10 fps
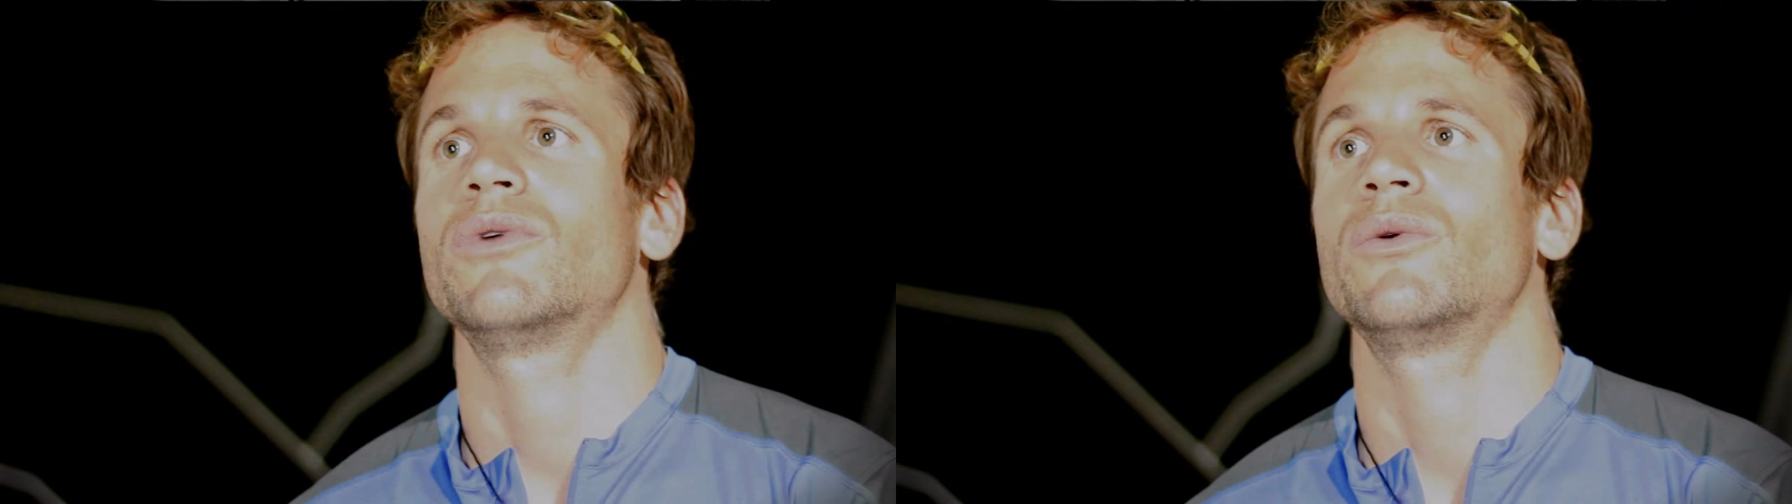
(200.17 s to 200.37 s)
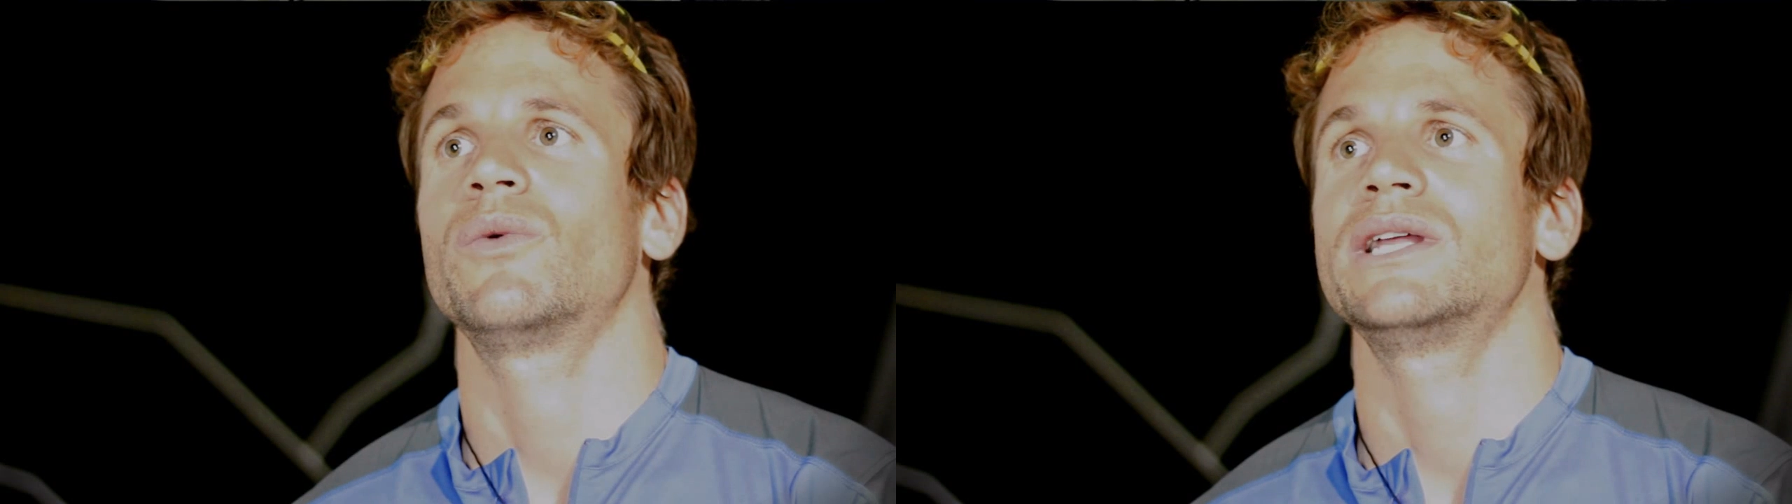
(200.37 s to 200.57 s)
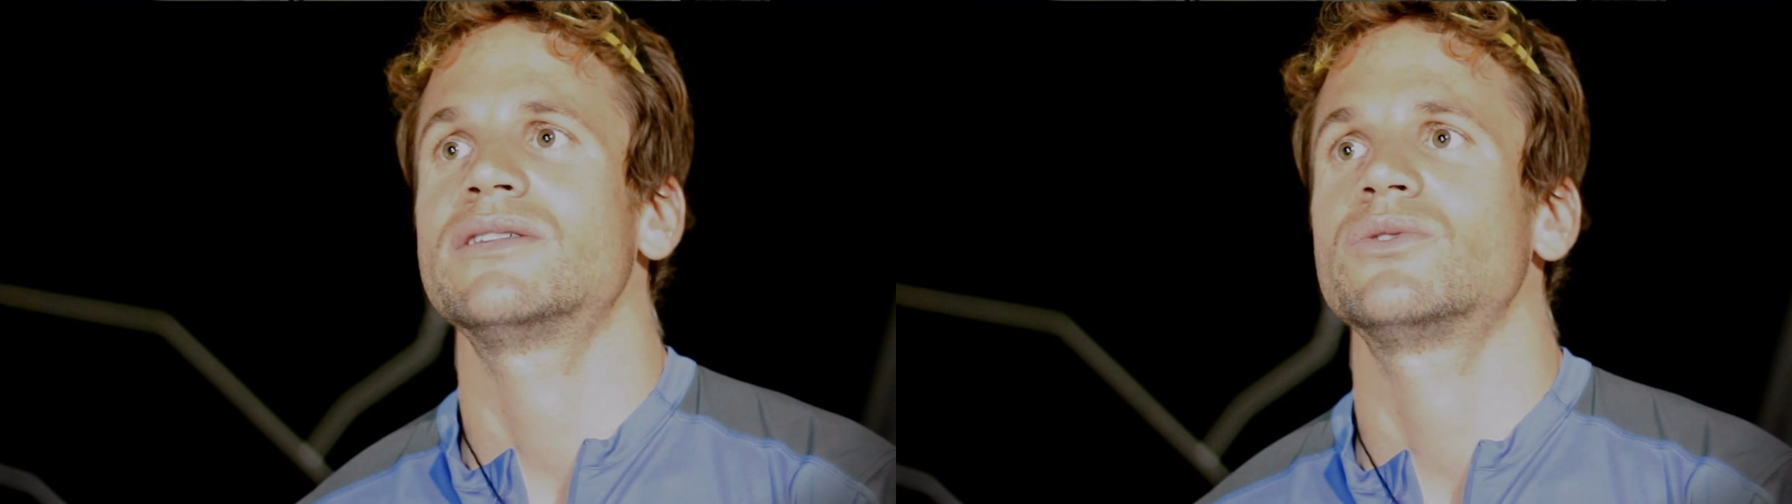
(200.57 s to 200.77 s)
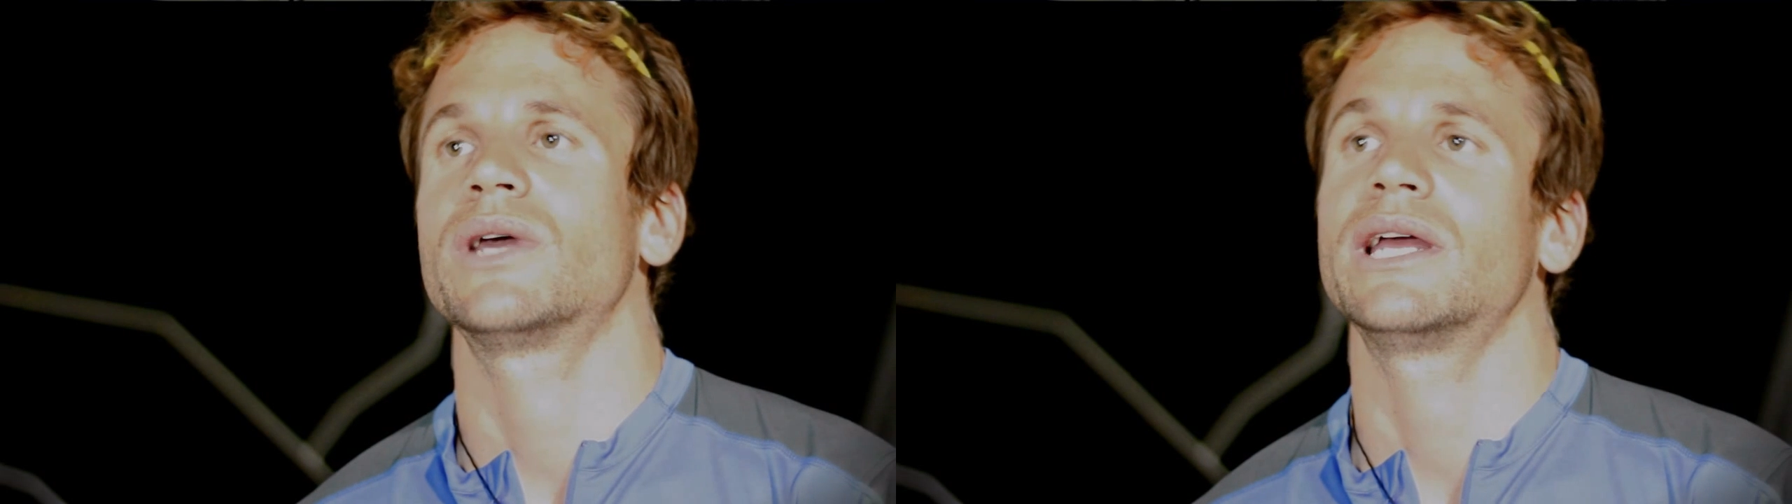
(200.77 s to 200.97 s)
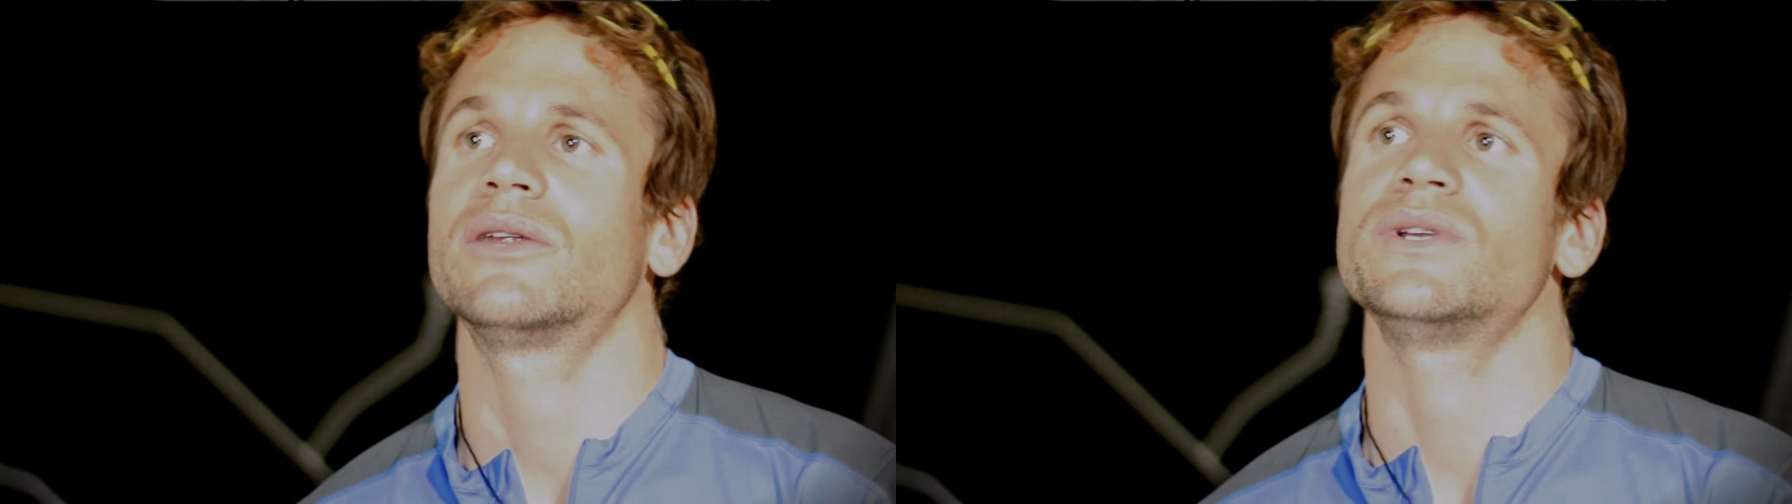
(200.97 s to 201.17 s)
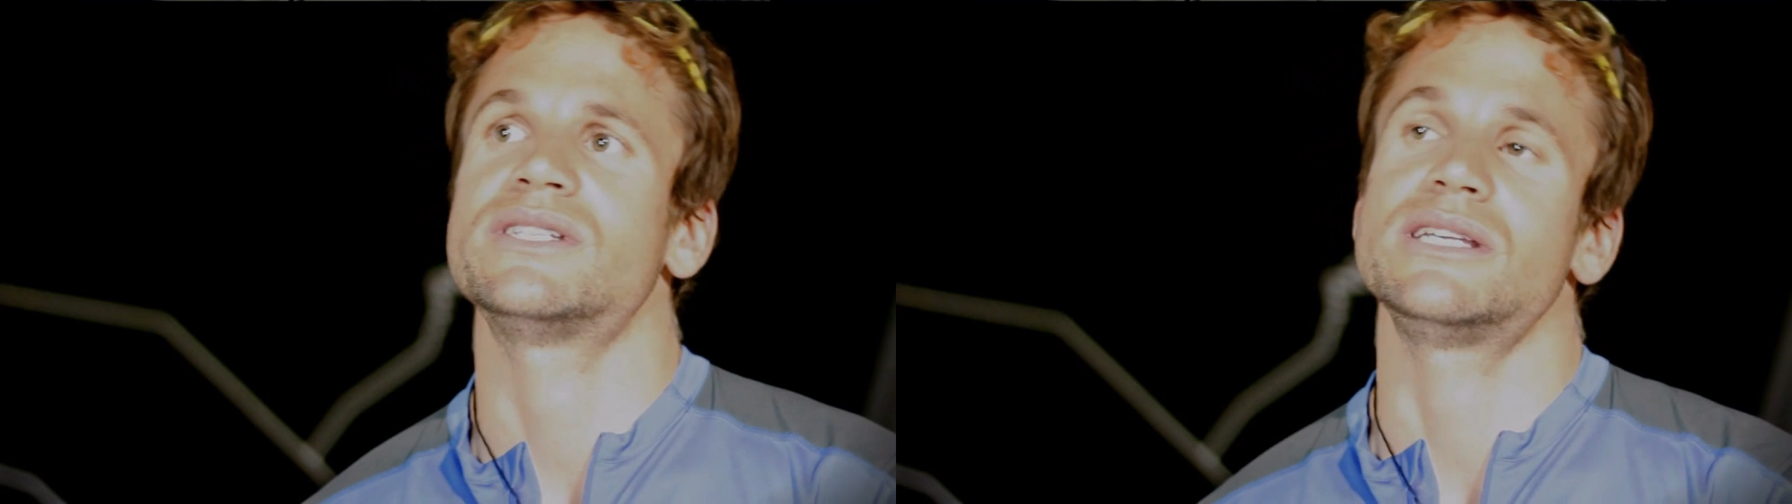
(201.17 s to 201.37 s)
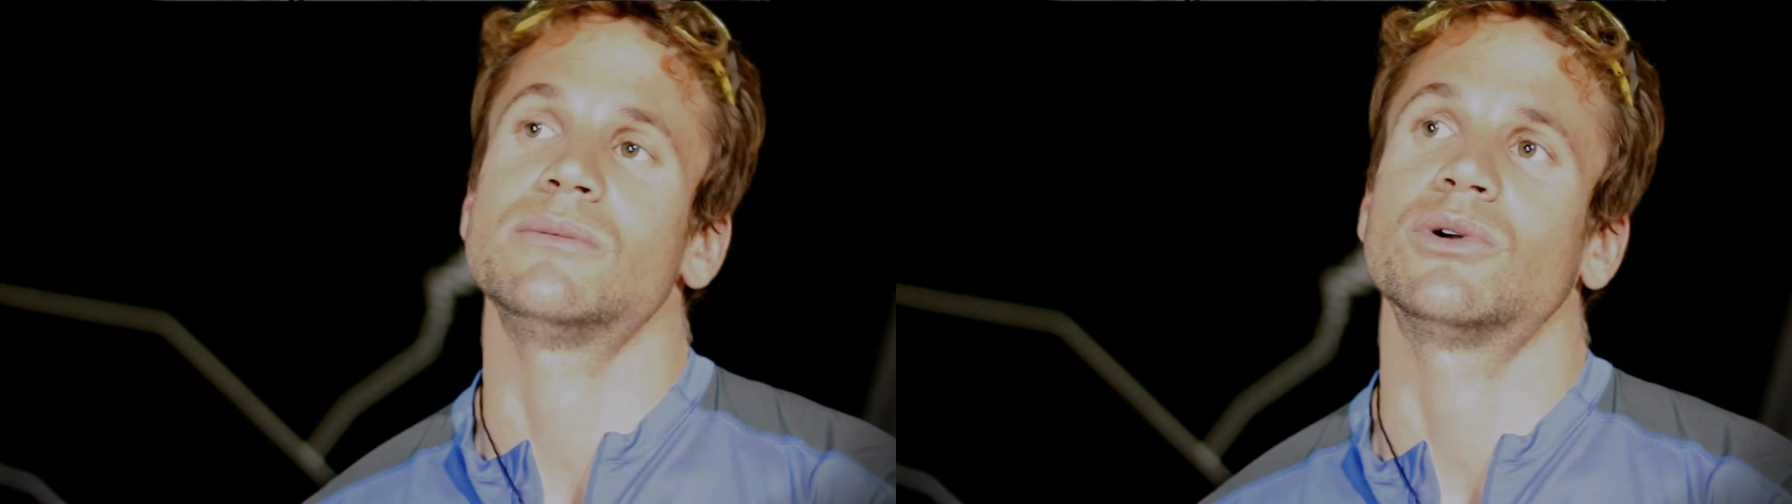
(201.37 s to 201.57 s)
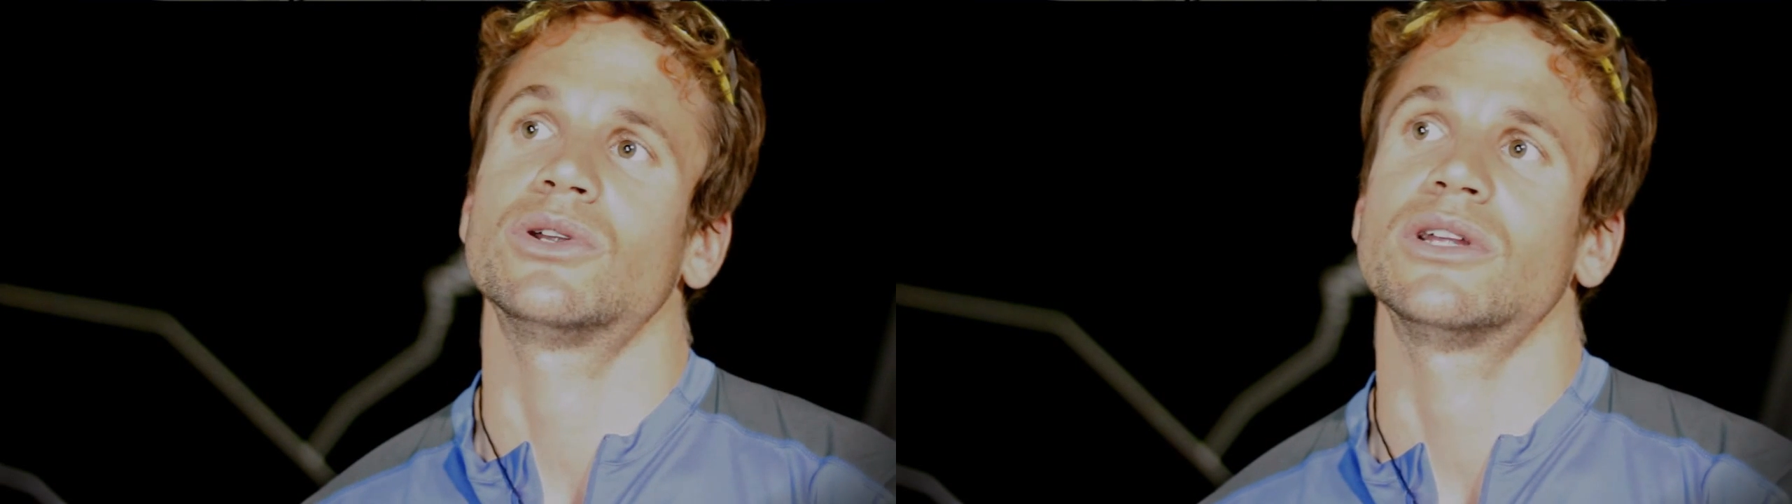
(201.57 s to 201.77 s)
I went together with
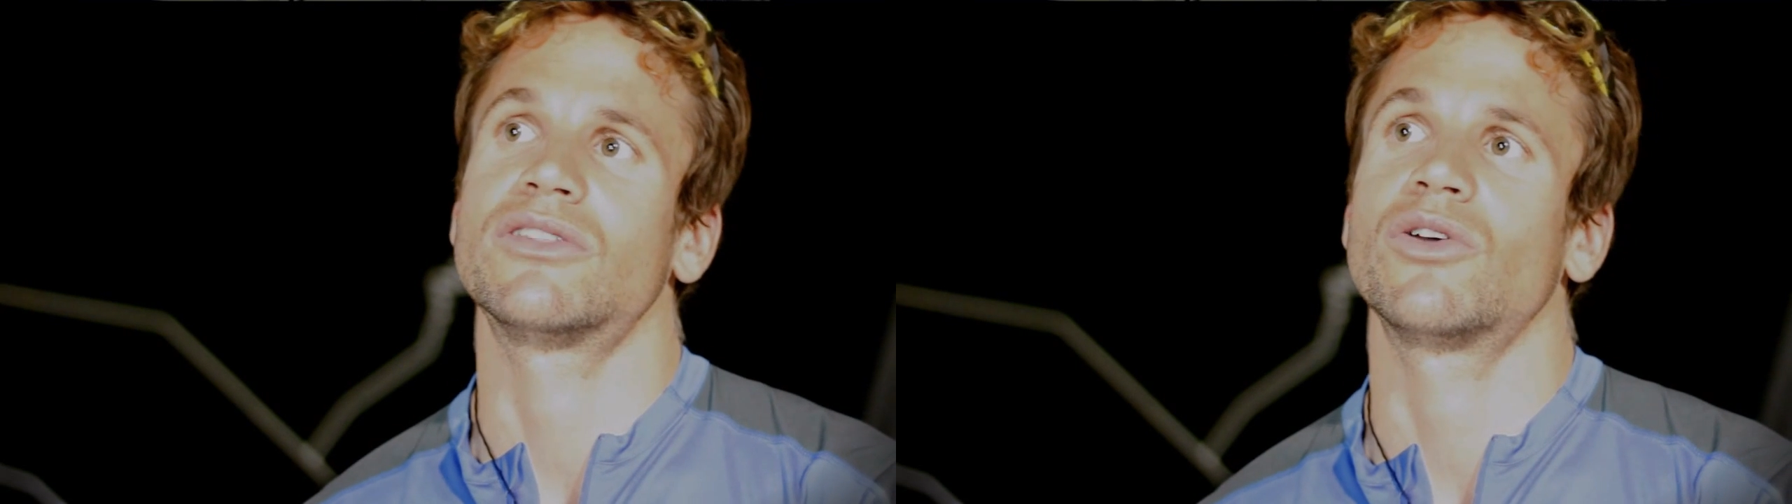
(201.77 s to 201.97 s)
Simon on the